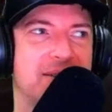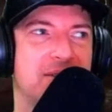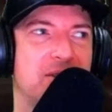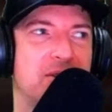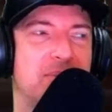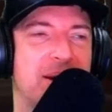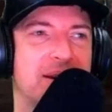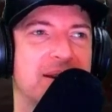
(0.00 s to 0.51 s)

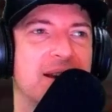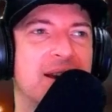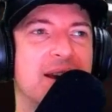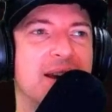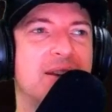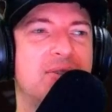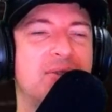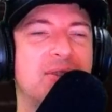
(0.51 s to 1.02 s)
go back
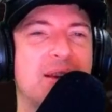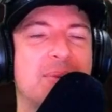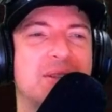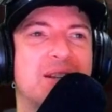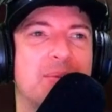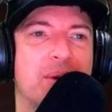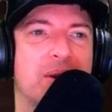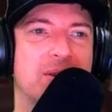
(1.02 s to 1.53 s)
into the
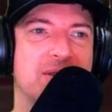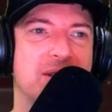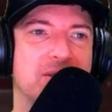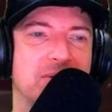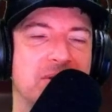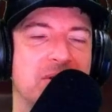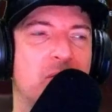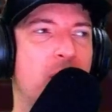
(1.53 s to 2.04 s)
MSR because there's
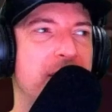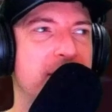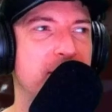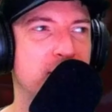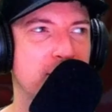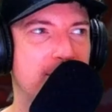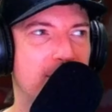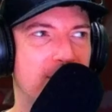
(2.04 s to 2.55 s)
only one
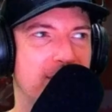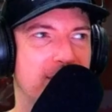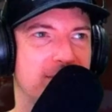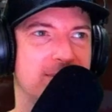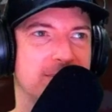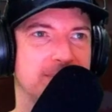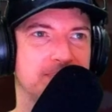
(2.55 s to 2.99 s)
entry point.